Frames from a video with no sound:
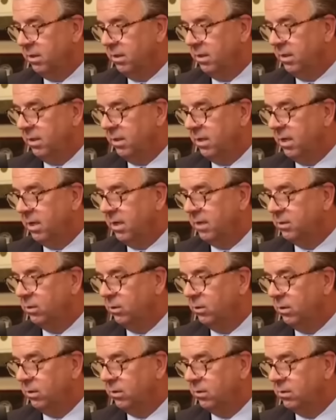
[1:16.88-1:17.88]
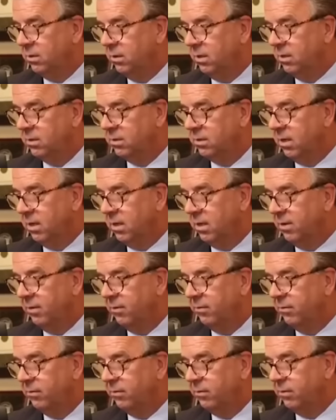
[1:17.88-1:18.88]
He did not do this. He doesn't
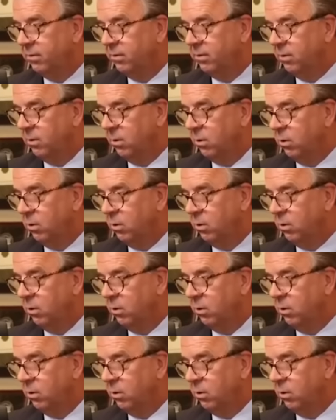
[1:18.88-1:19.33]
have...